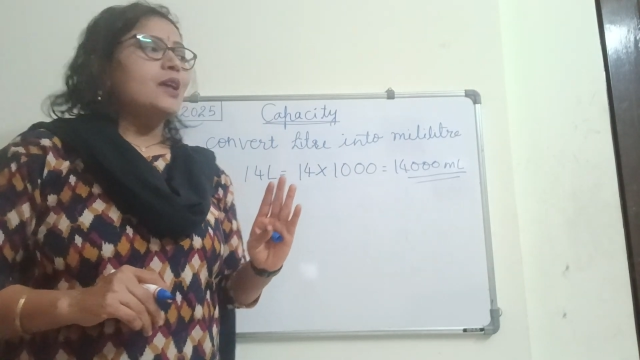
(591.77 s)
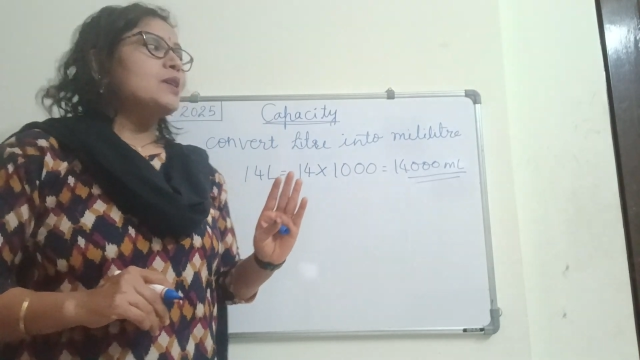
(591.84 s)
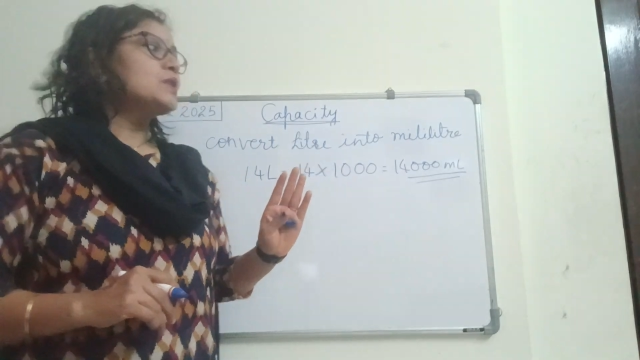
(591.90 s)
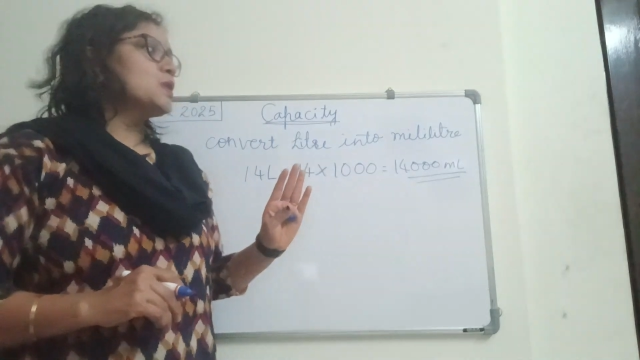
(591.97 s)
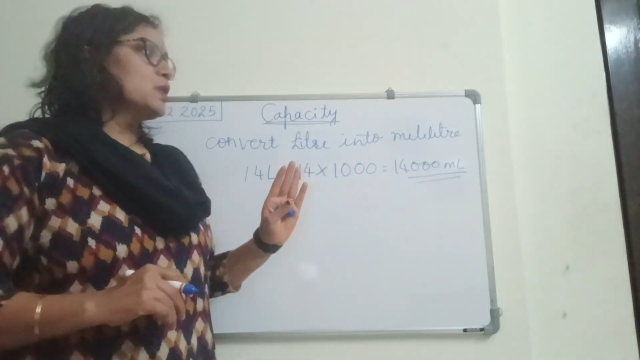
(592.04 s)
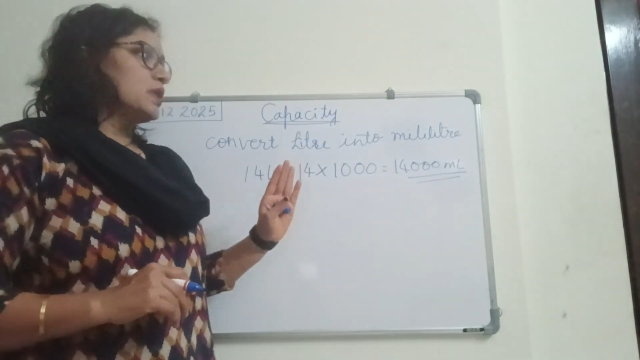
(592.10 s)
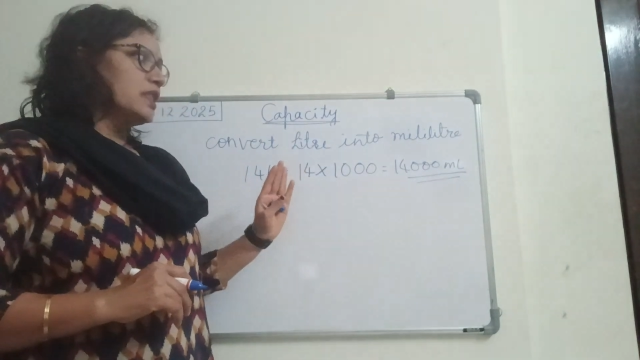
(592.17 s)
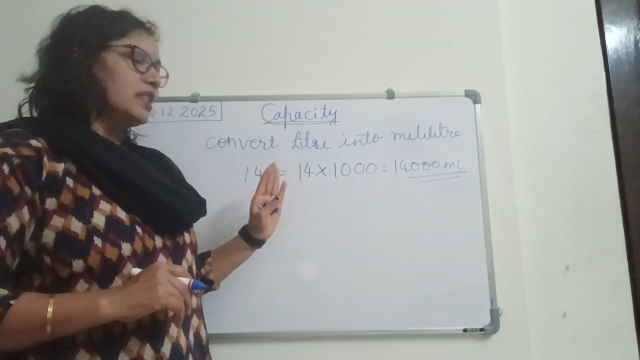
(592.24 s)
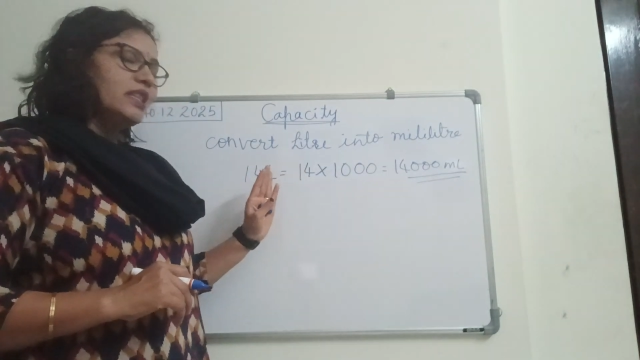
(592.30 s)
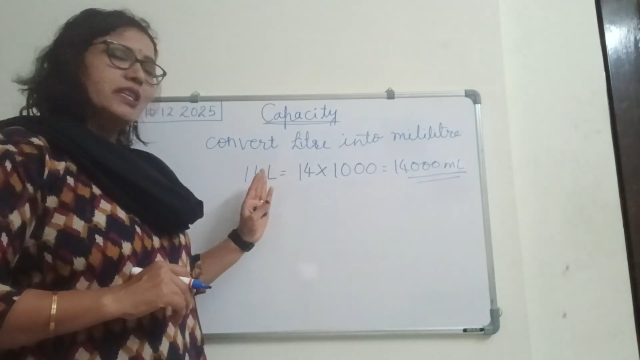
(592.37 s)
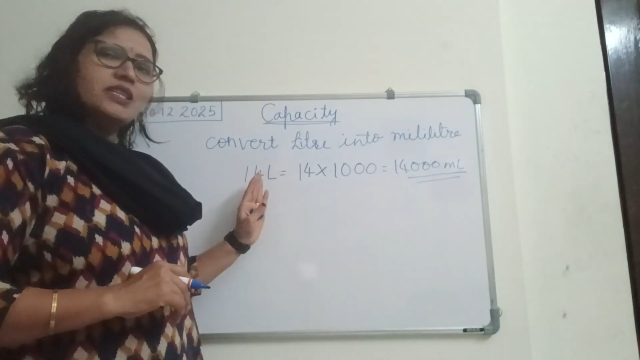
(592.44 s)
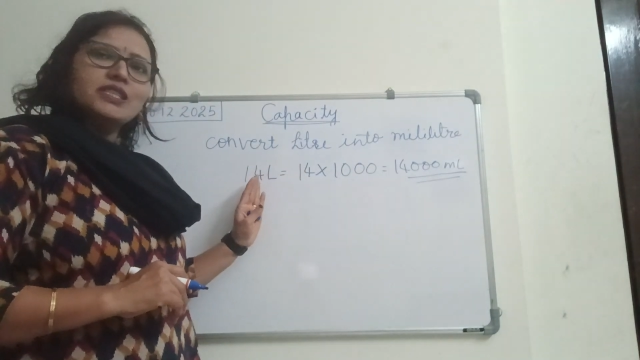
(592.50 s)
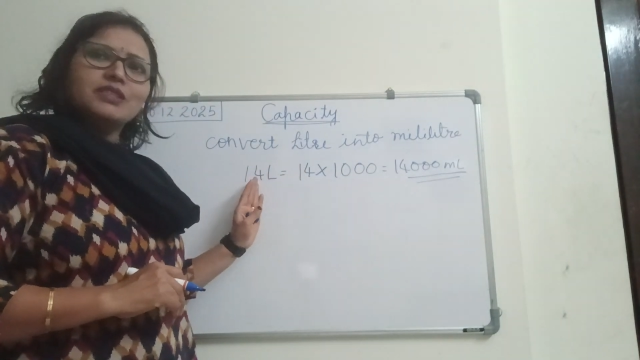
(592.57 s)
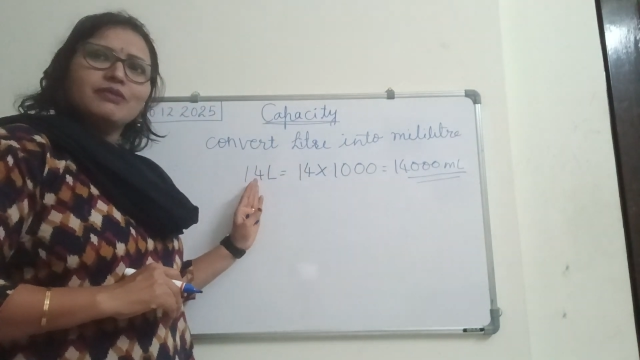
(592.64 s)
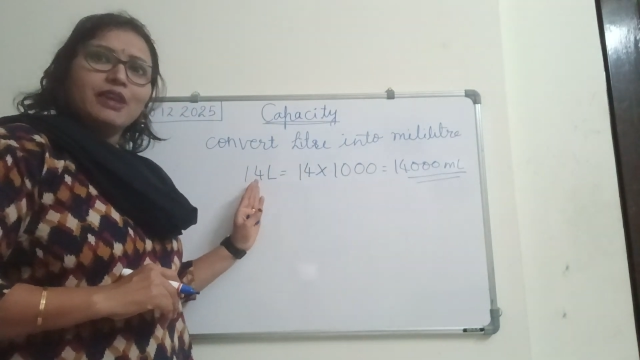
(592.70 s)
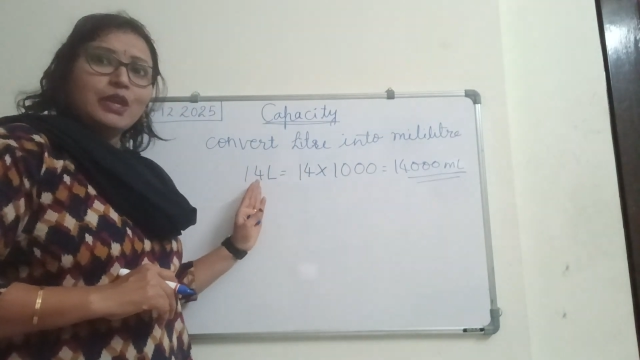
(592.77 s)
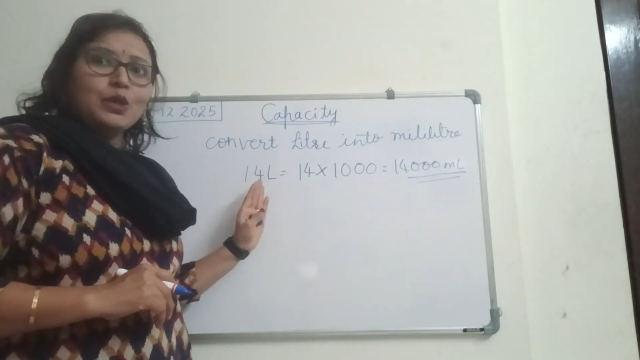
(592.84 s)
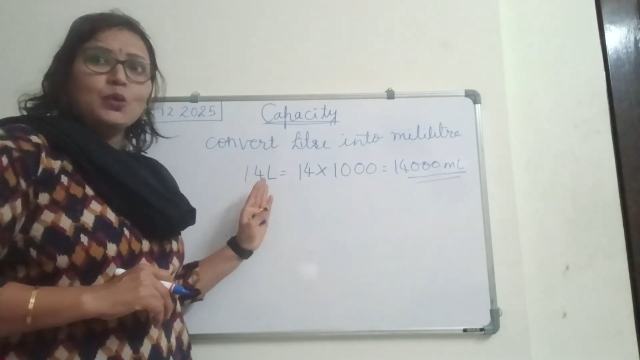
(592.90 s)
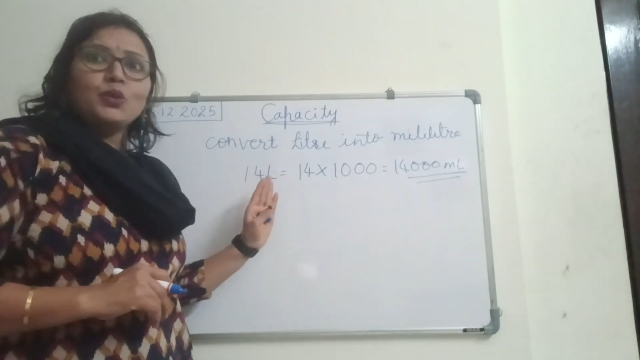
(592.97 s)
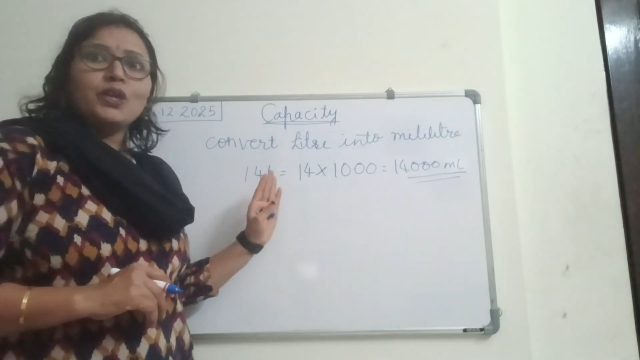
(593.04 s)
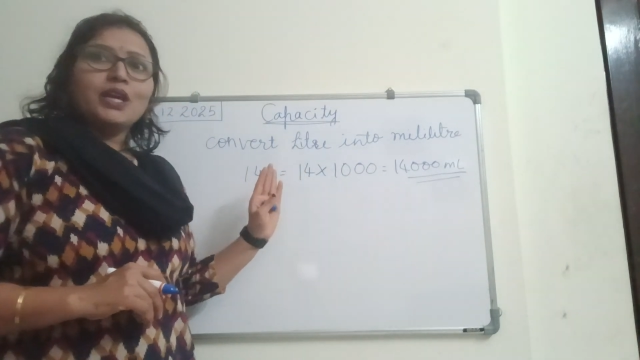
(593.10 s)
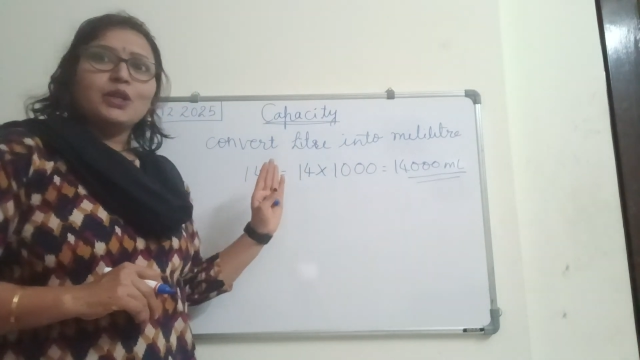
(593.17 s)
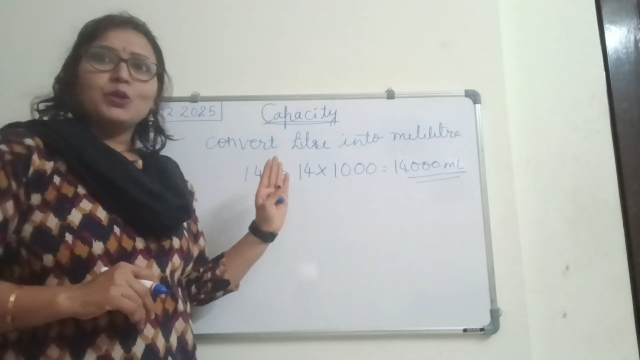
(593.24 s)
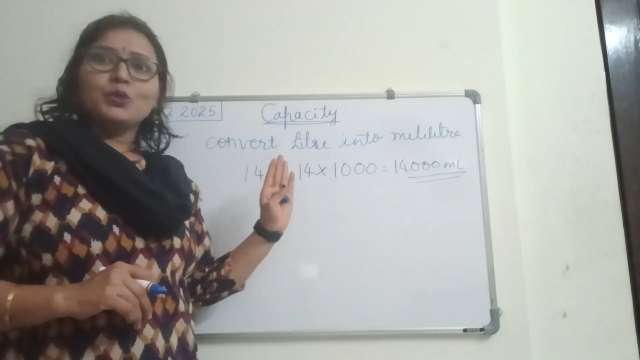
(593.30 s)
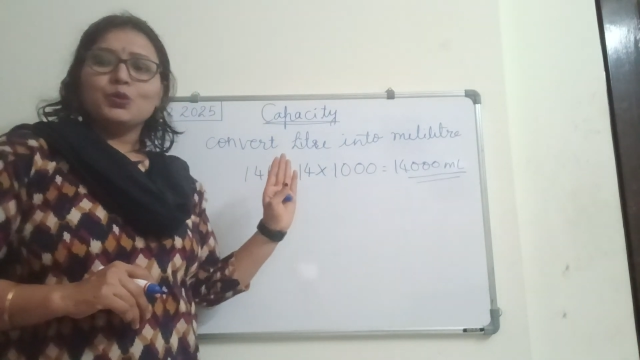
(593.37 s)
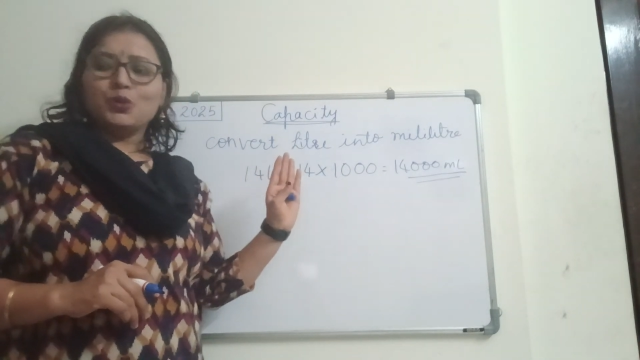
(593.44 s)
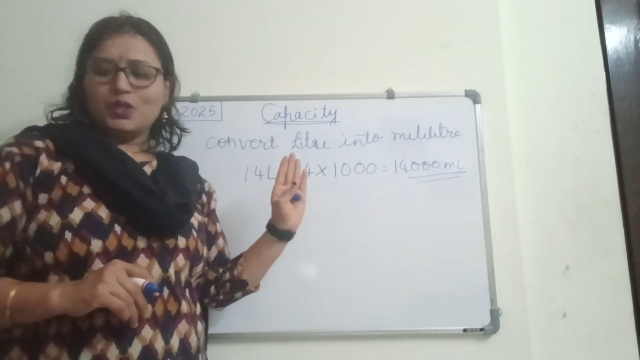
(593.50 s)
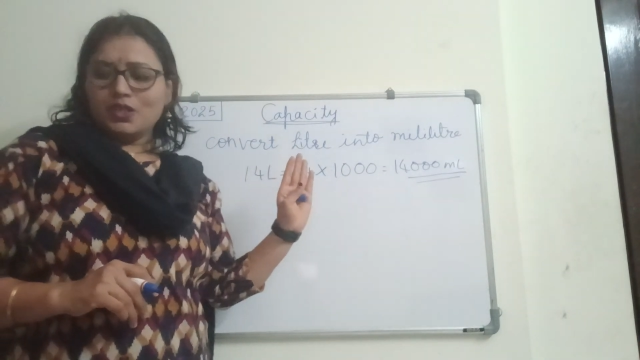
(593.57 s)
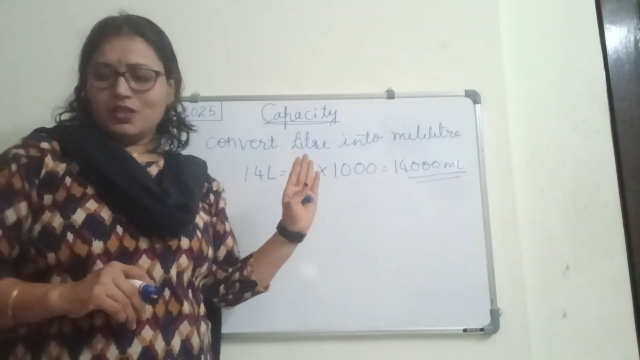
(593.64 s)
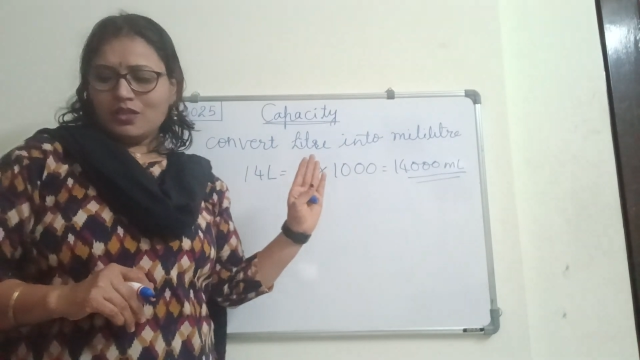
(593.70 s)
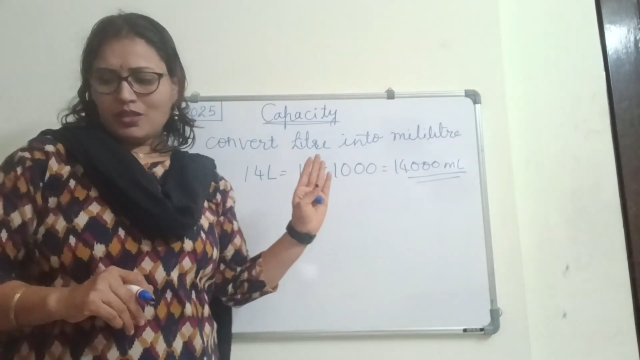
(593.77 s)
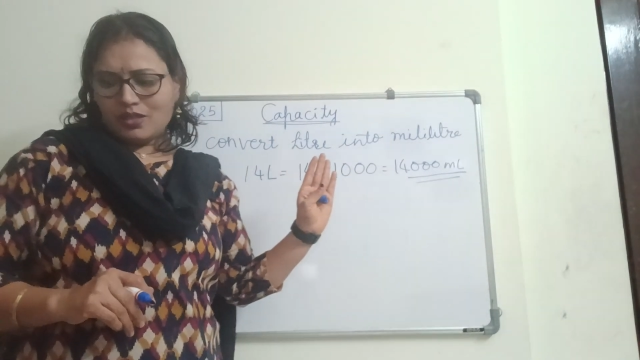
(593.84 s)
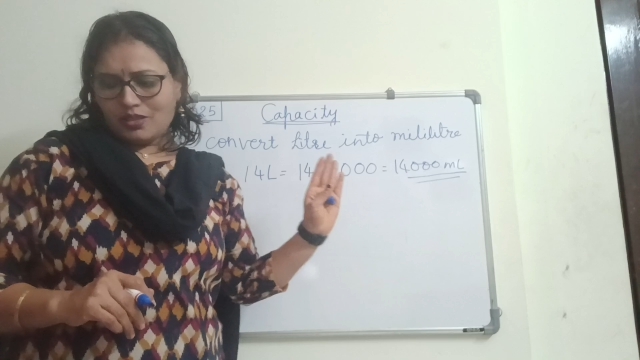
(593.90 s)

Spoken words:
So this way you can do the